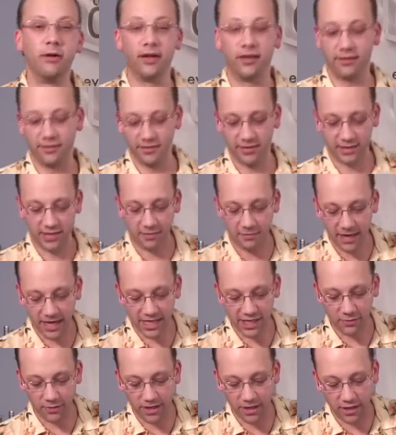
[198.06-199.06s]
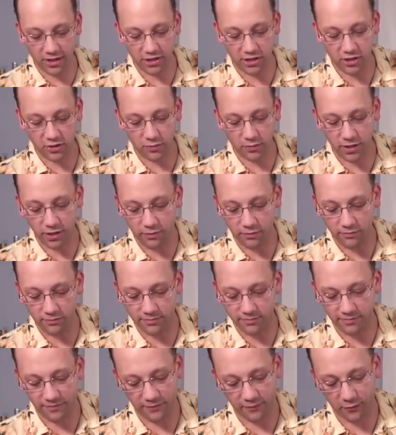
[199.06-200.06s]
but it's amazing what you could do when you
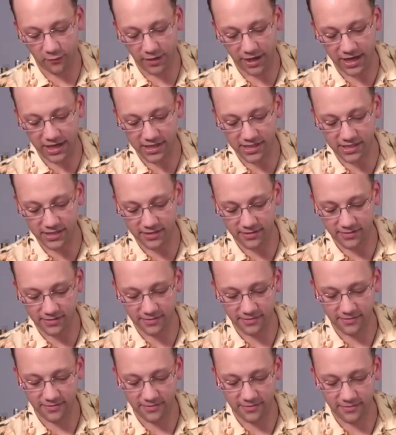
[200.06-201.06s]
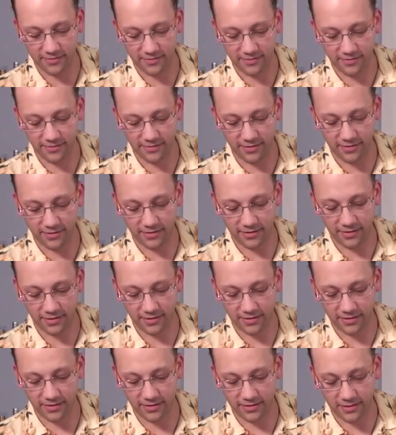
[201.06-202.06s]
freeze
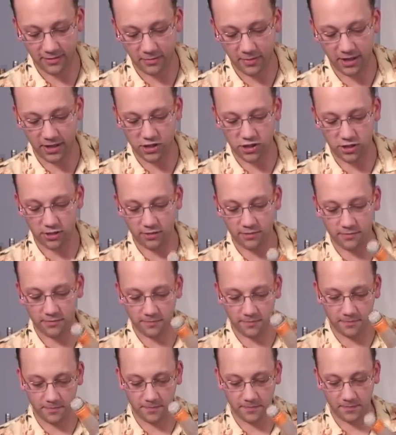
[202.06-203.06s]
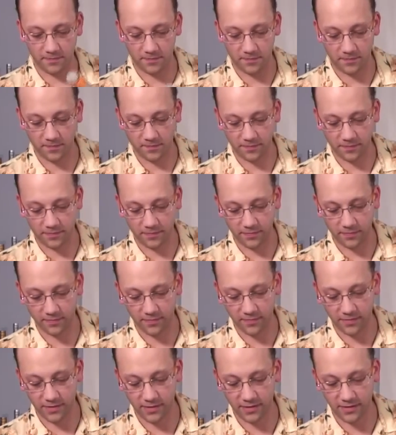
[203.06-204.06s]
the picture. Where you play a
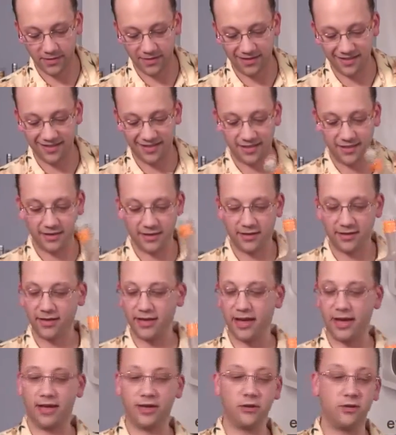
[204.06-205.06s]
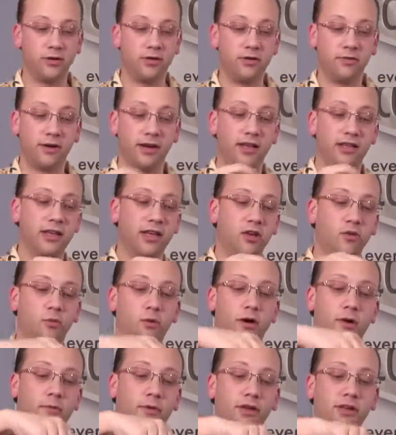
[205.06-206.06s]
video frame by frame. Yeah, you can do anything you
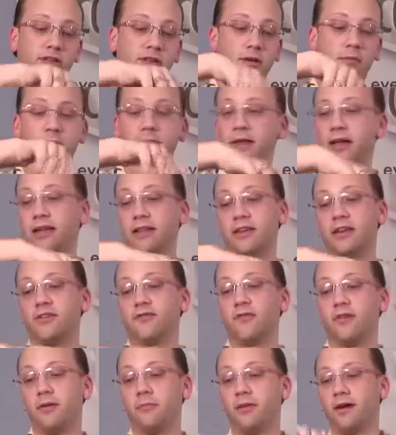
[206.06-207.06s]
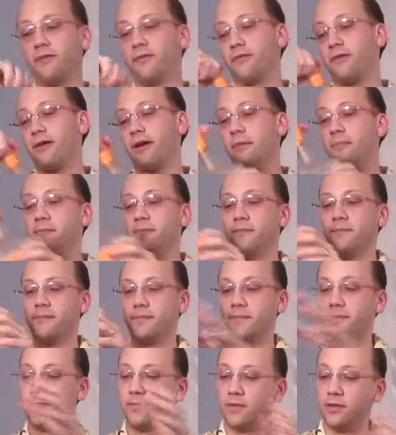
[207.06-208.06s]
want when you start playing things frame by frame.
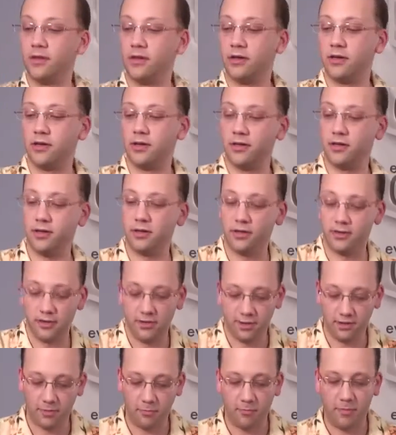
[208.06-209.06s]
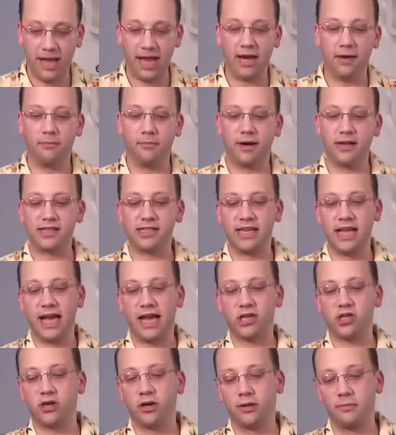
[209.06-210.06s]
You can paint a
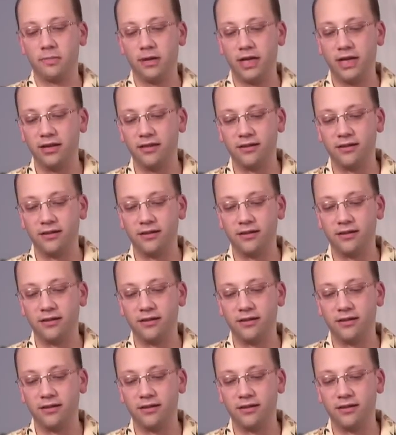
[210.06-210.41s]
mustache on me.